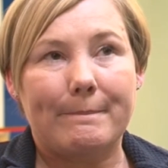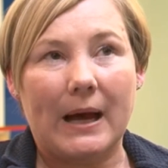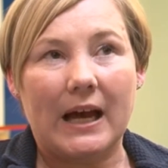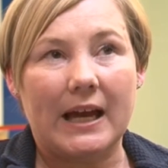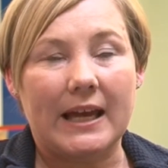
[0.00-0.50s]

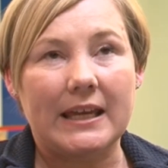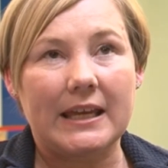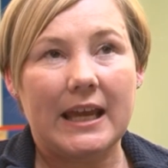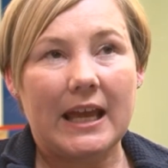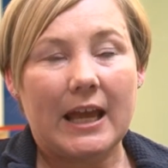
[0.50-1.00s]

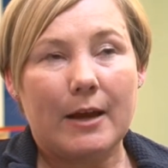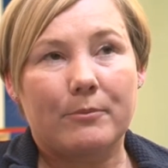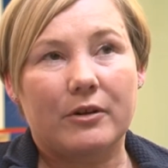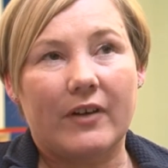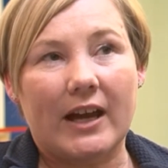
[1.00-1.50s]
by
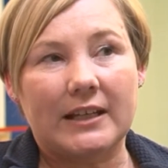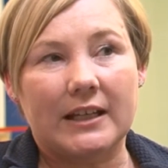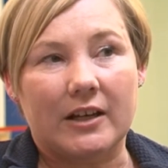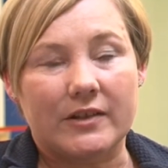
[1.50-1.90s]
providing